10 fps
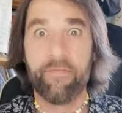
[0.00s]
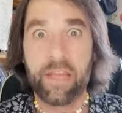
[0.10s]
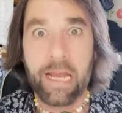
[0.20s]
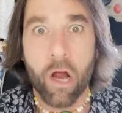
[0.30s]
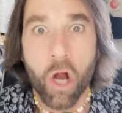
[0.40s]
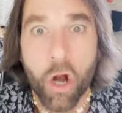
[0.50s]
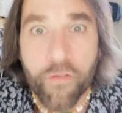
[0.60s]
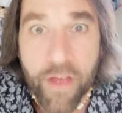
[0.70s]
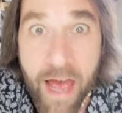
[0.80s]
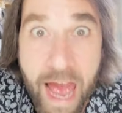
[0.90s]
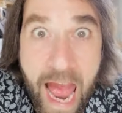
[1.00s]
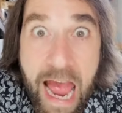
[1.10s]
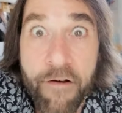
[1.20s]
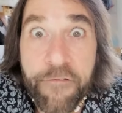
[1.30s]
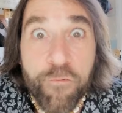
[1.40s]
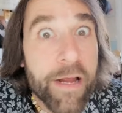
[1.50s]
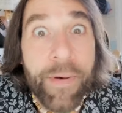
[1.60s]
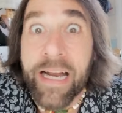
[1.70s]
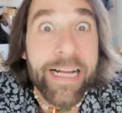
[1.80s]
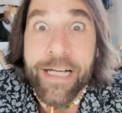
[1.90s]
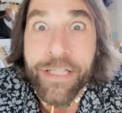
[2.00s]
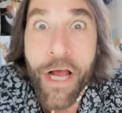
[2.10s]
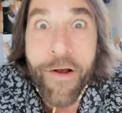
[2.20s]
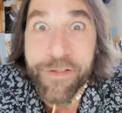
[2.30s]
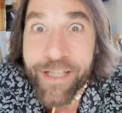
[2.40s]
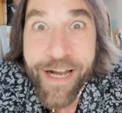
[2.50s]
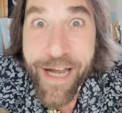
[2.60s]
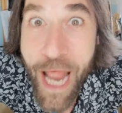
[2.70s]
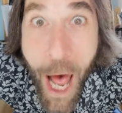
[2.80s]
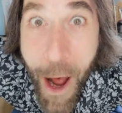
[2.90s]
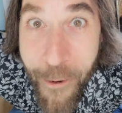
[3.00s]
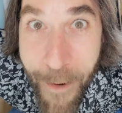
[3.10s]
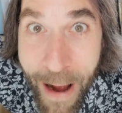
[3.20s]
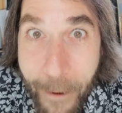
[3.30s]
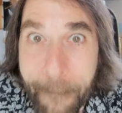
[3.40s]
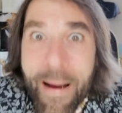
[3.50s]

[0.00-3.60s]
in the earth. Everybody deserves to know about